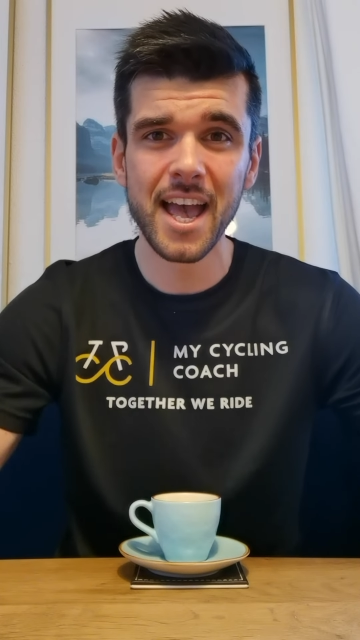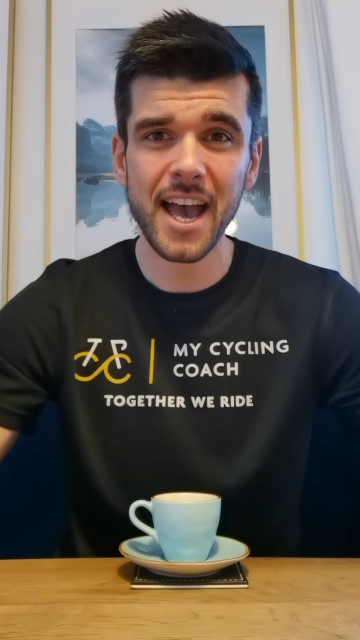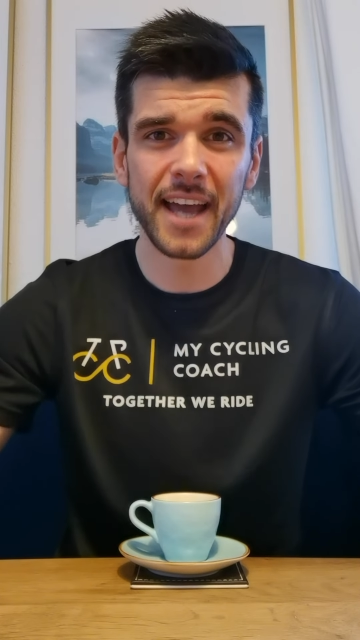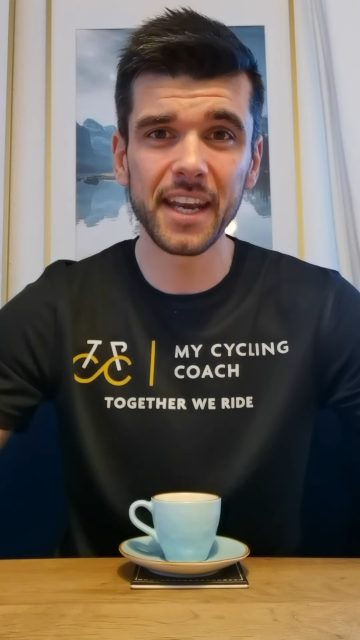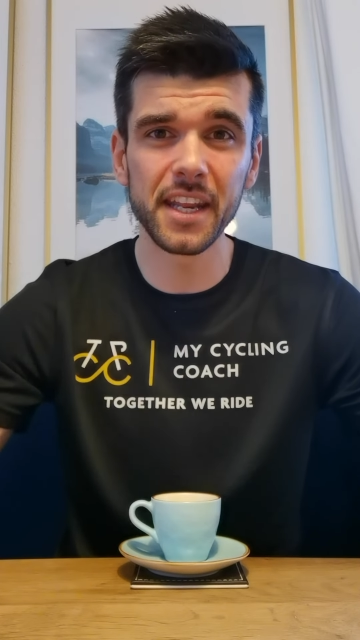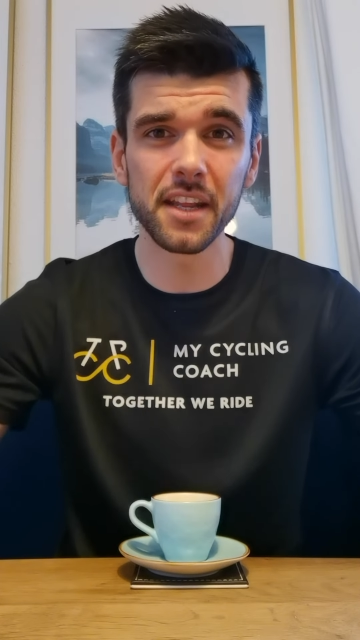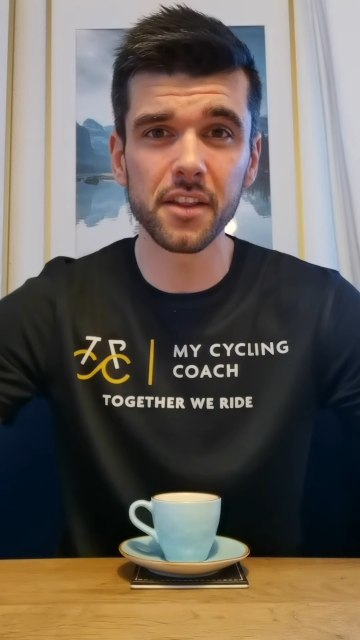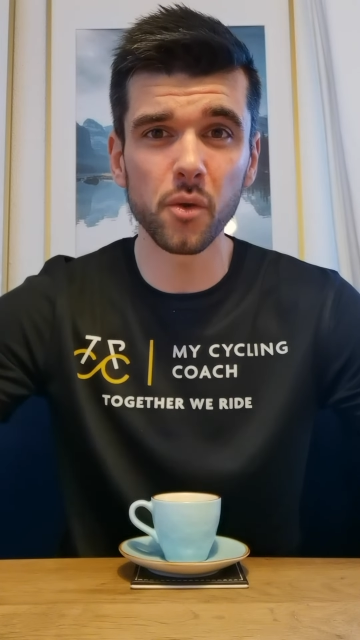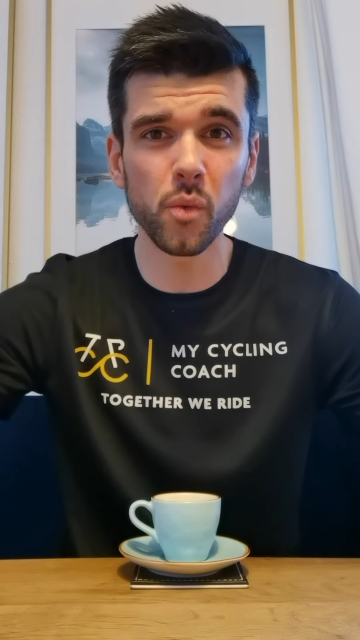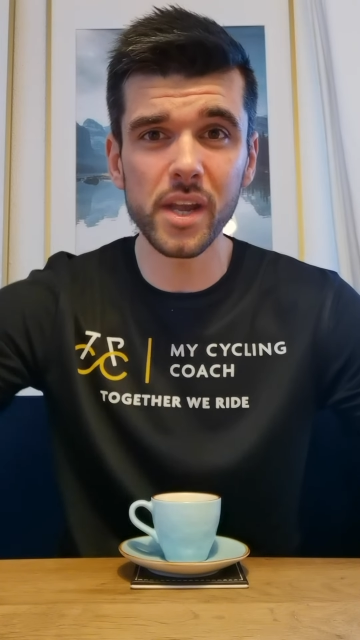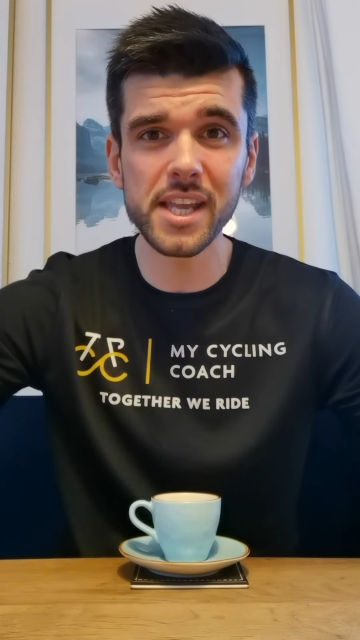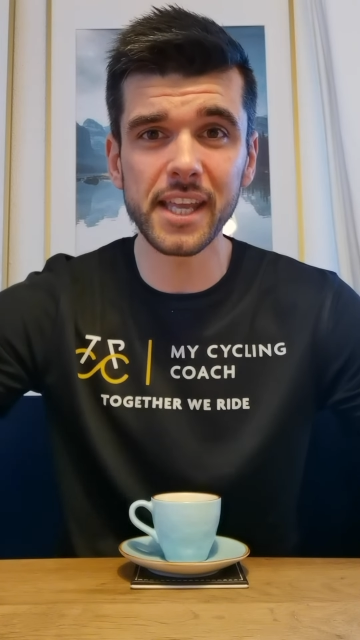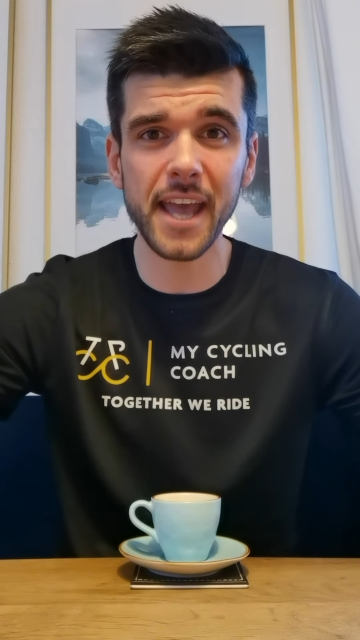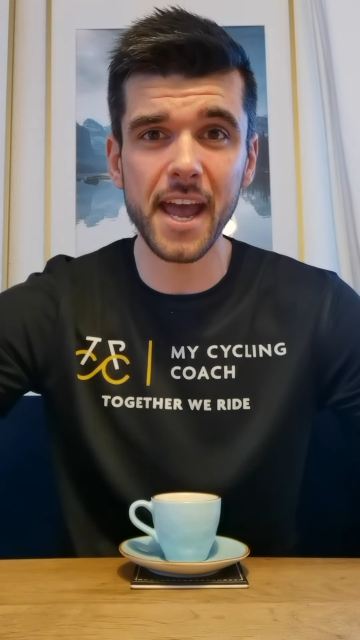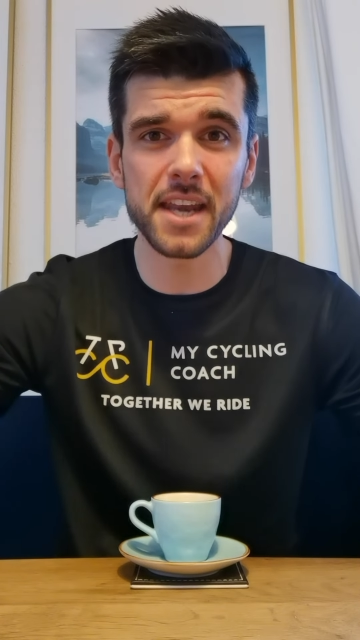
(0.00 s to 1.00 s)
And then at the
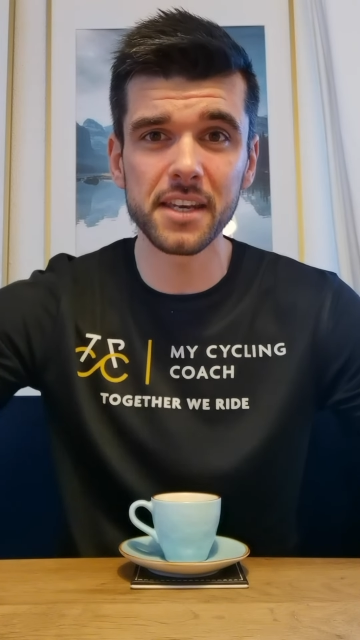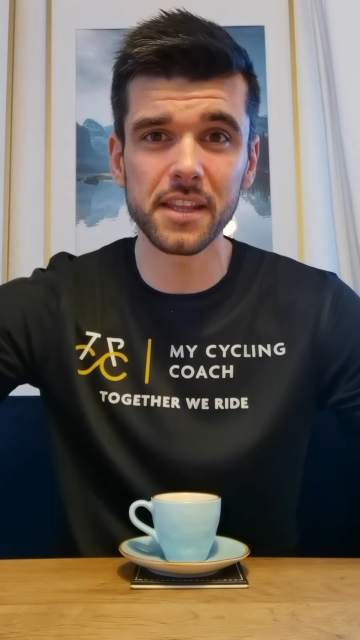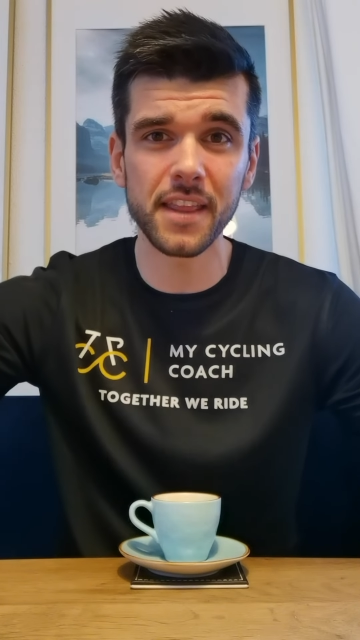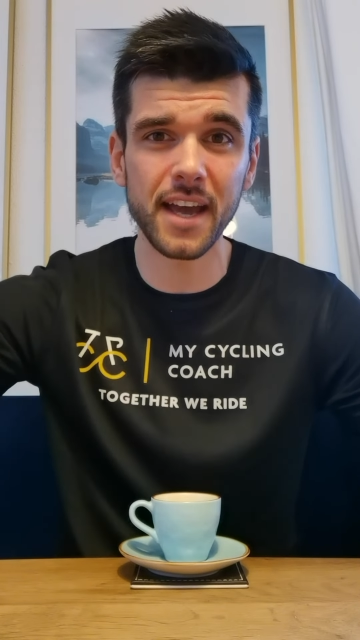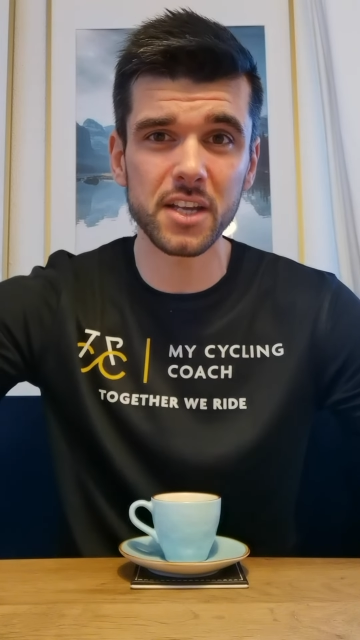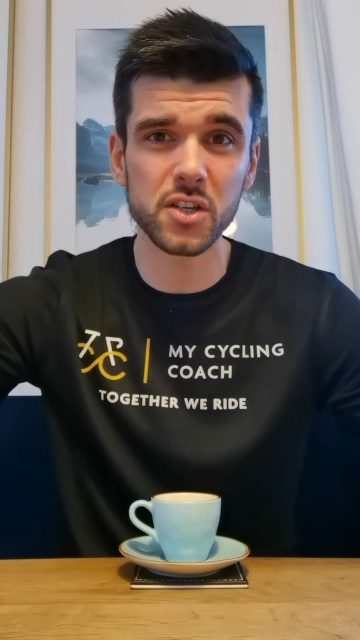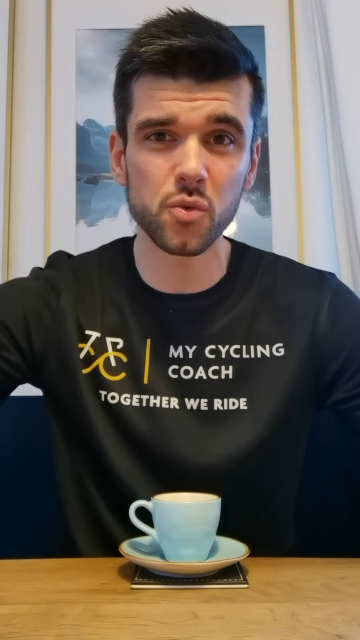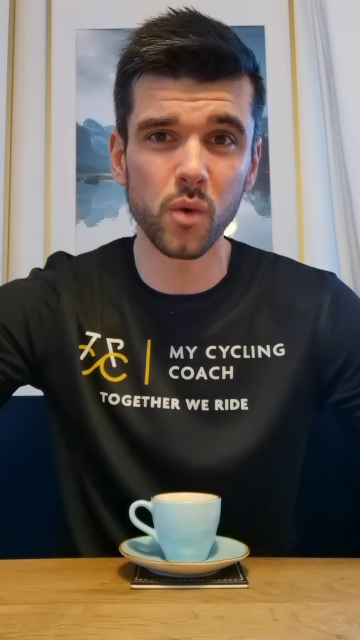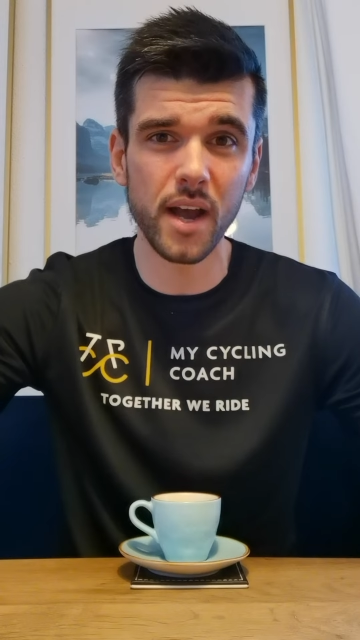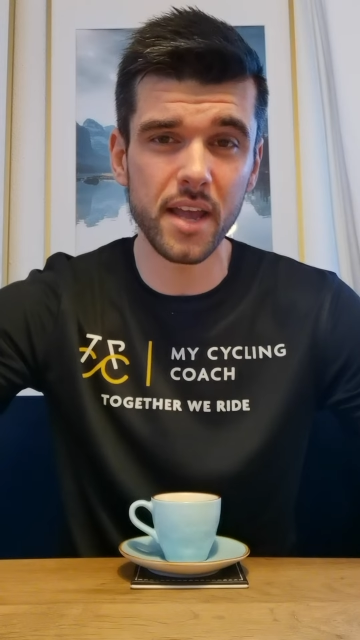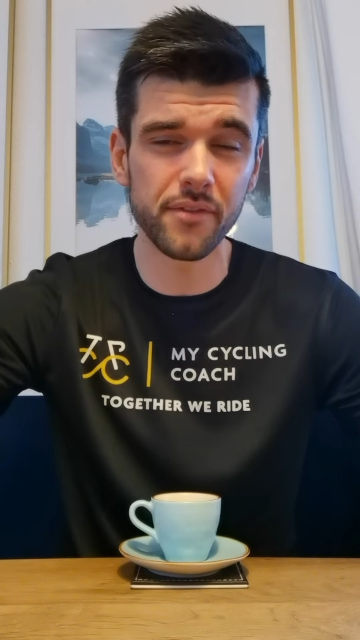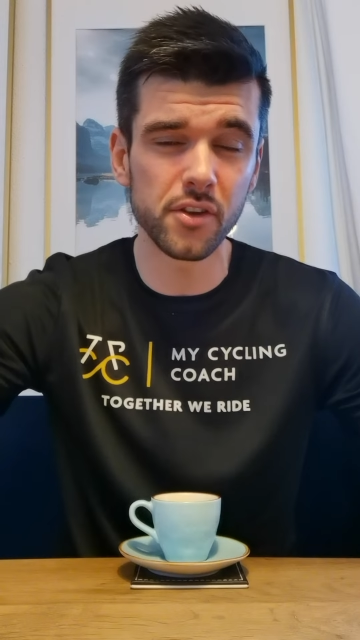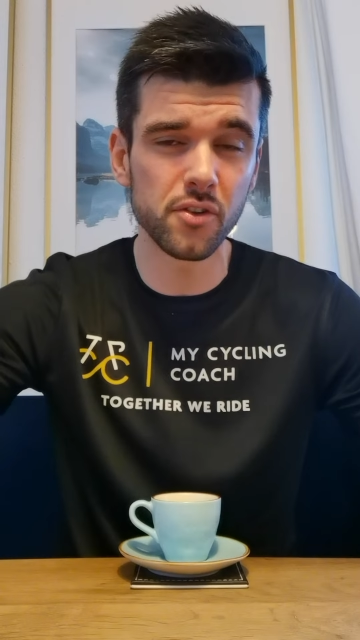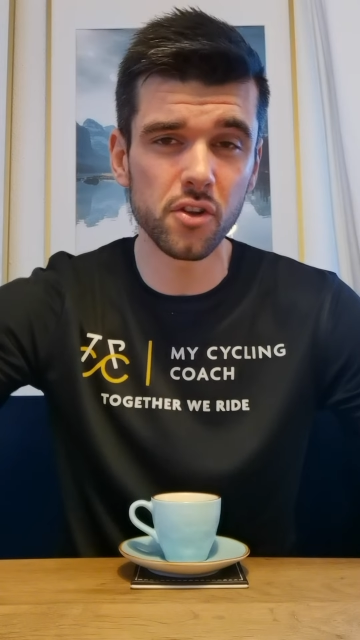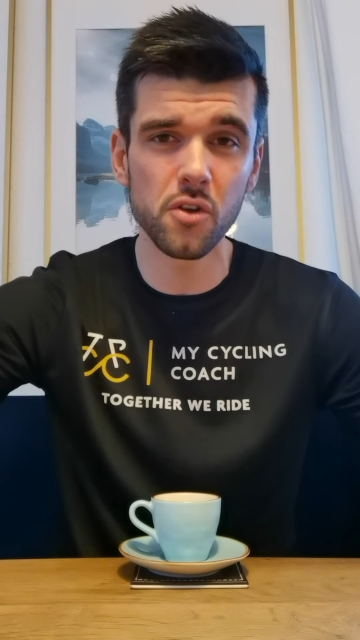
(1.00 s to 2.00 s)
weekend, that's where
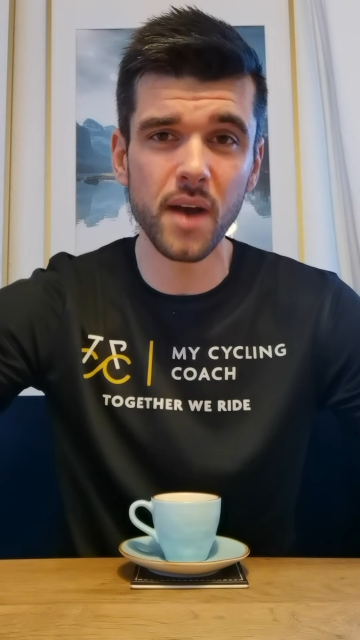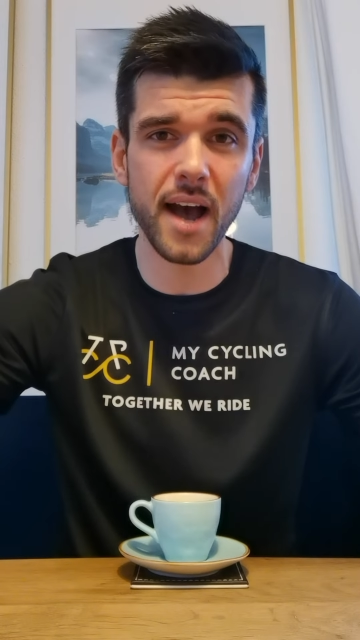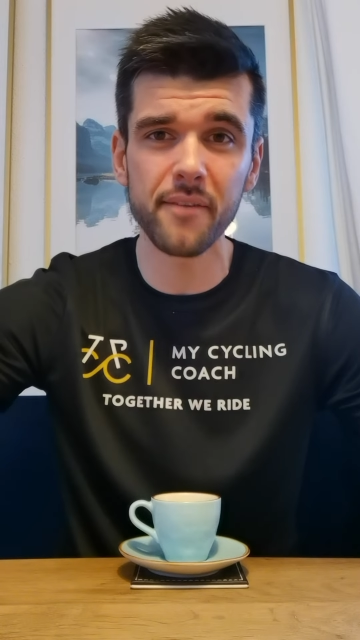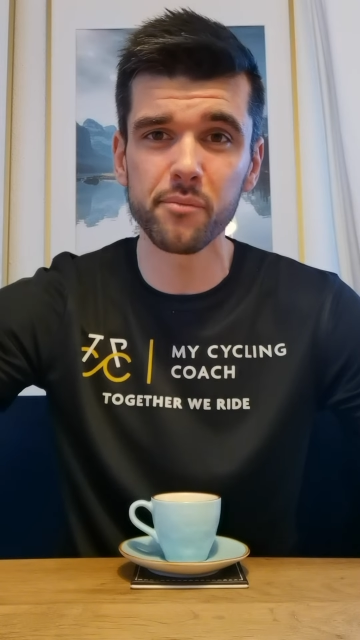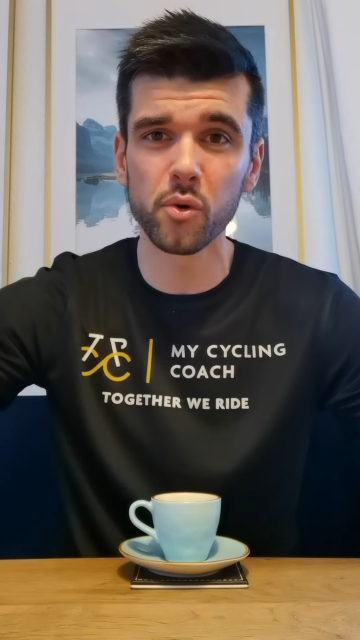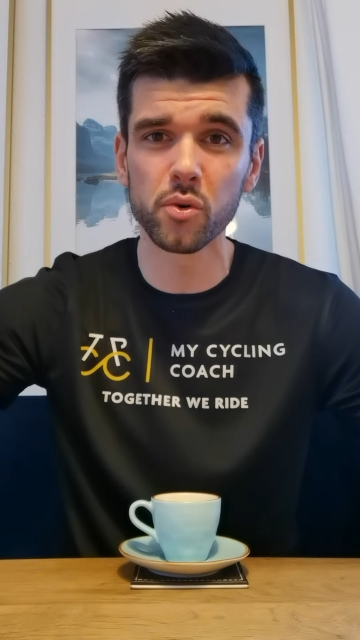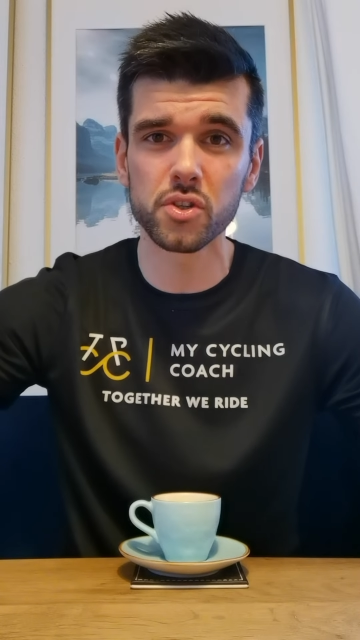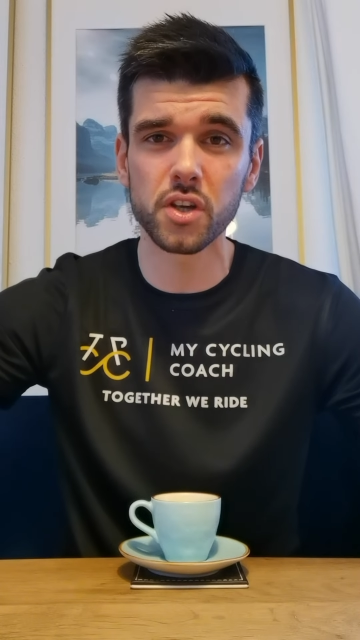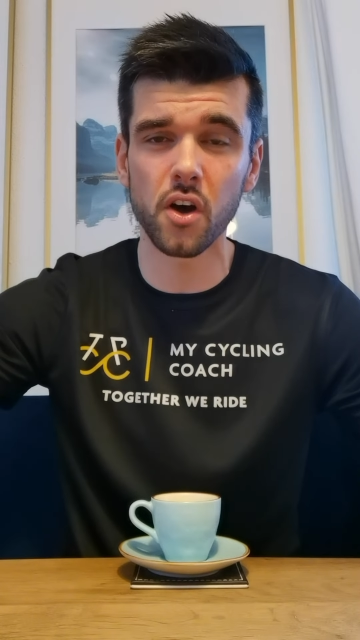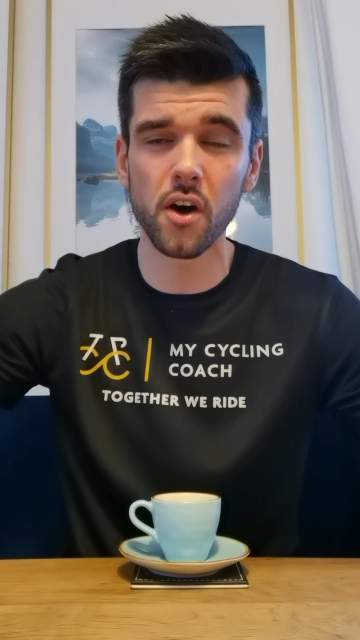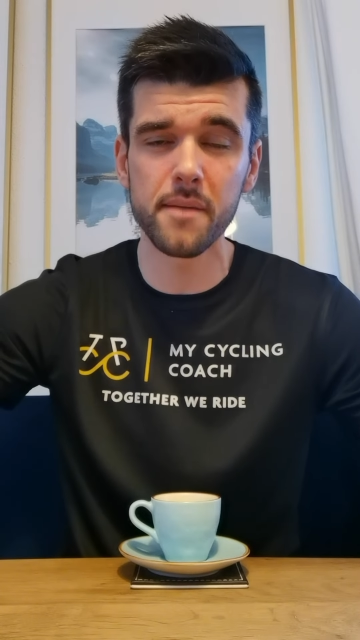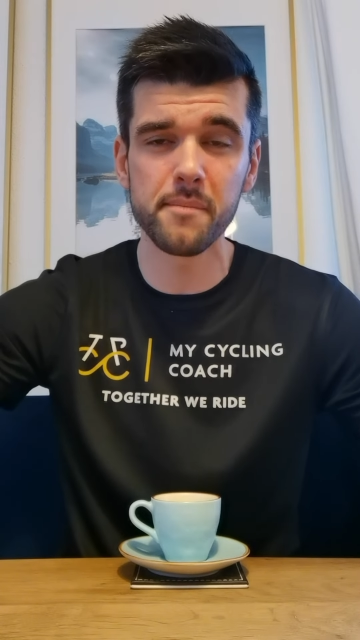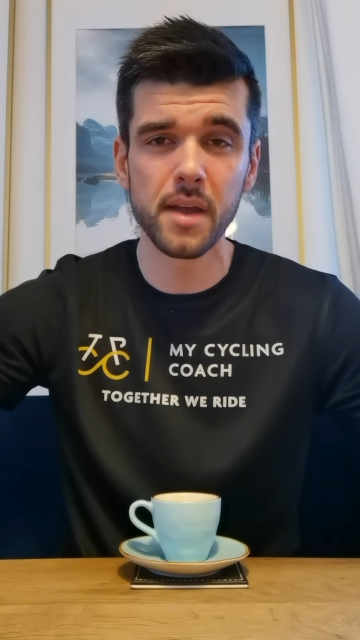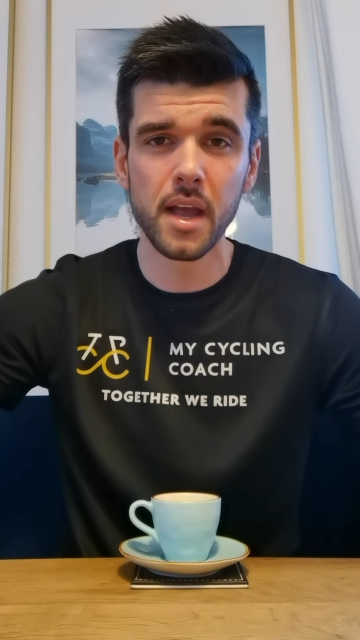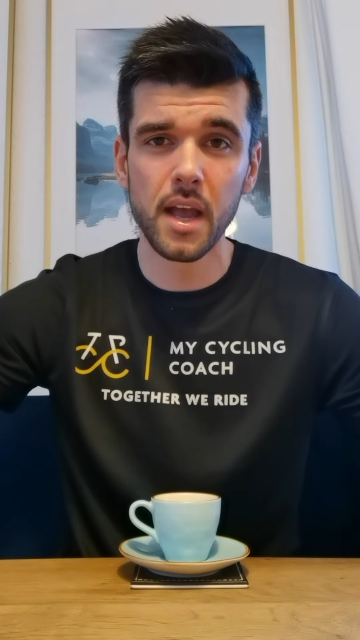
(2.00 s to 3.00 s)
if you do have more time,